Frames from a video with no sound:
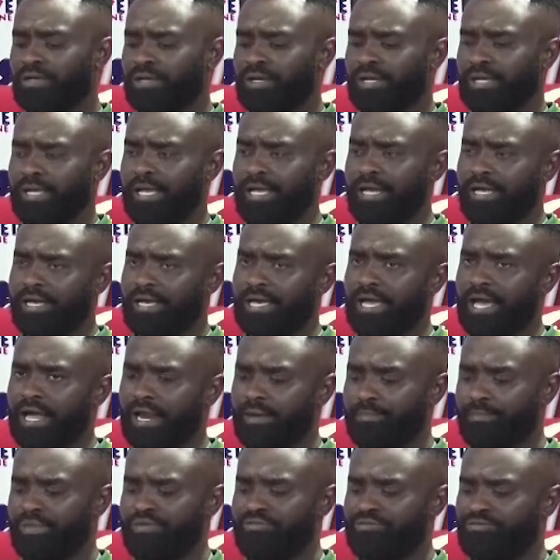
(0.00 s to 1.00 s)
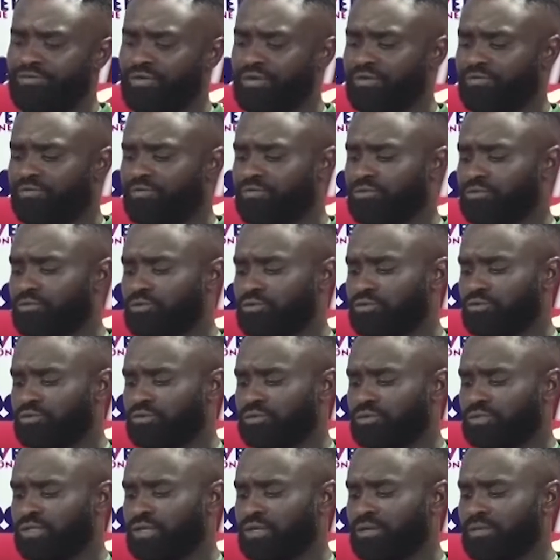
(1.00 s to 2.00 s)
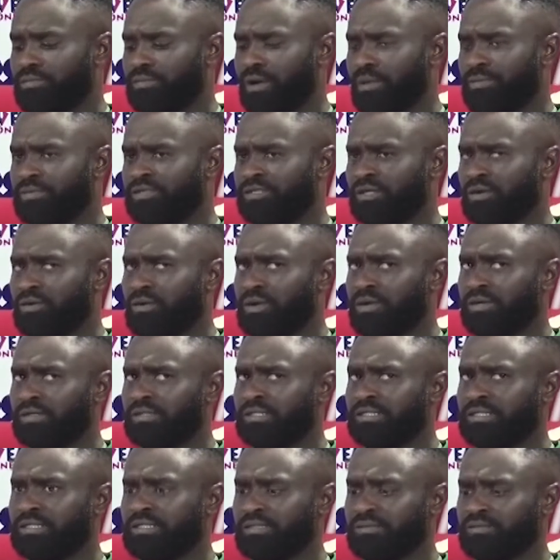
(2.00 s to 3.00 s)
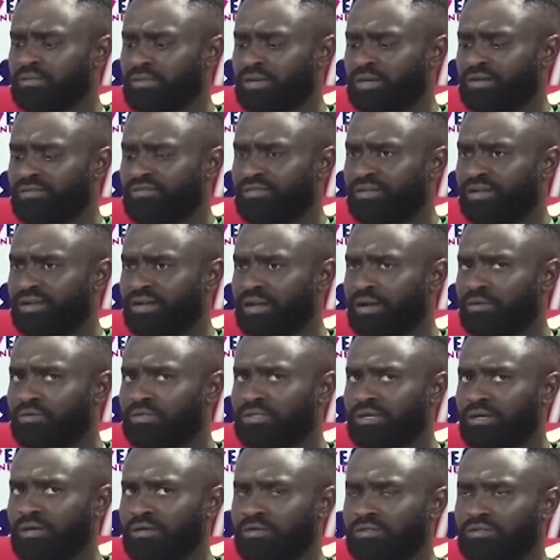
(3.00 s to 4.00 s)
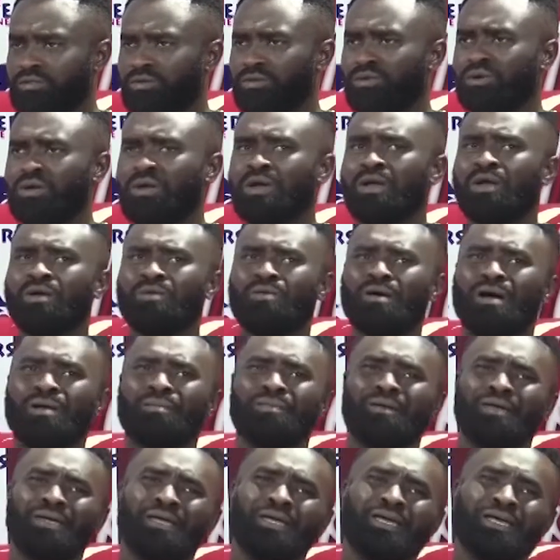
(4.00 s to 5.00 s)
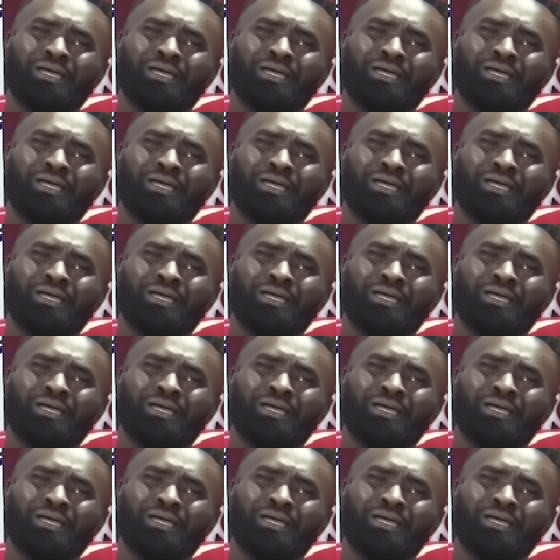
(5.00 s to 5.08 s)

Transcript: then a can and befriend of us. Say, mommy, say, well, this is what I've heard outside. So, well, me.